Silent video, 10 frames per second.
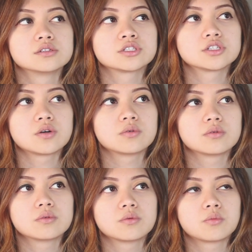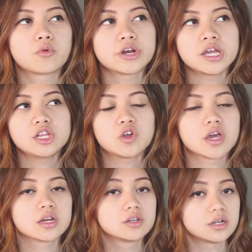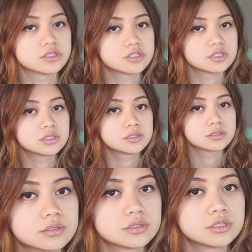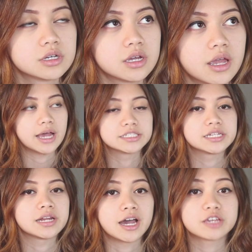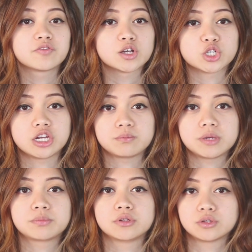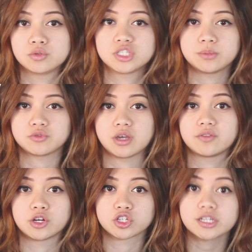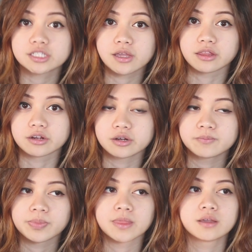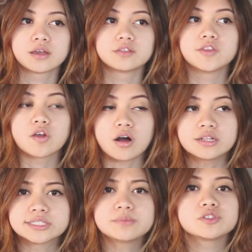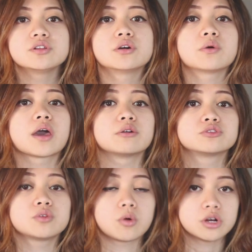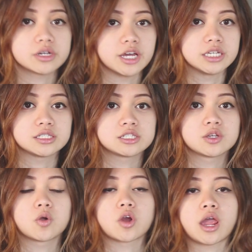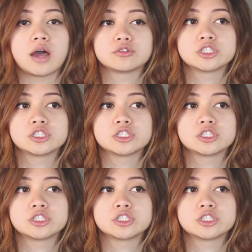So, when I look at adults, as in high-functioning people who seem to have their shit together, they all seem to know how to organize, or how